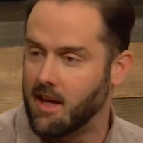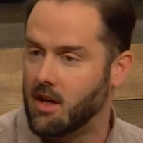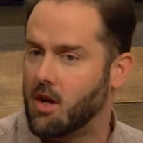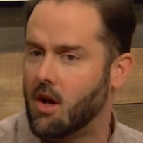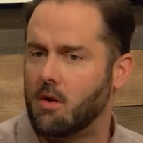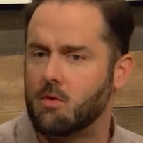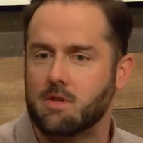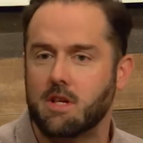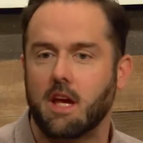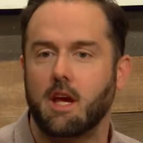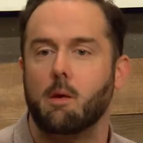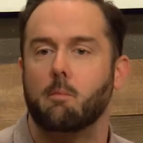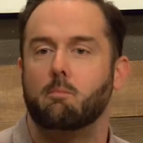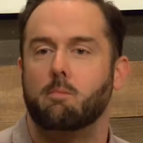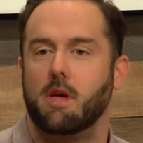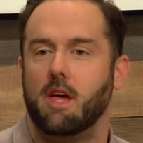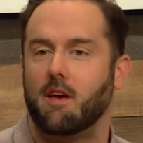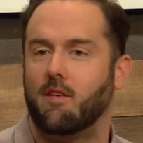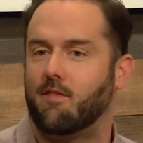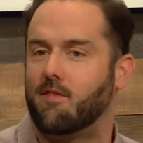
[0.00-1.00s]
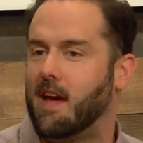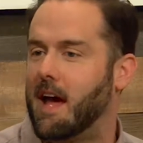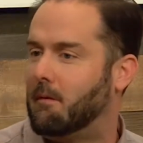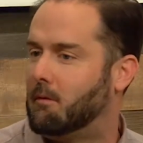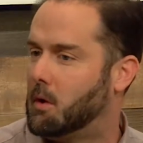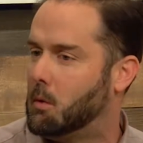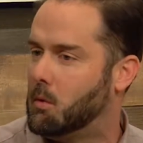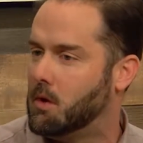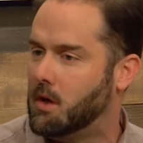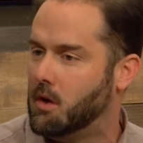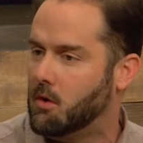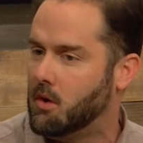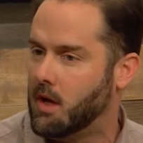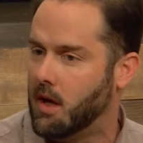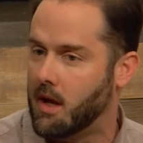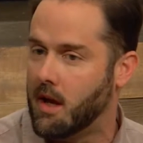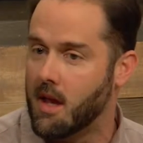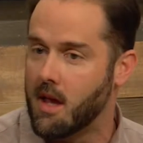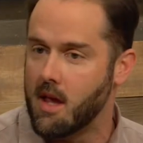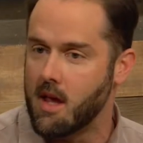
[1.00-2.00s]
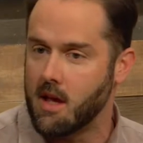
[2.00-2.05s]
you know, it was like a big family reunion,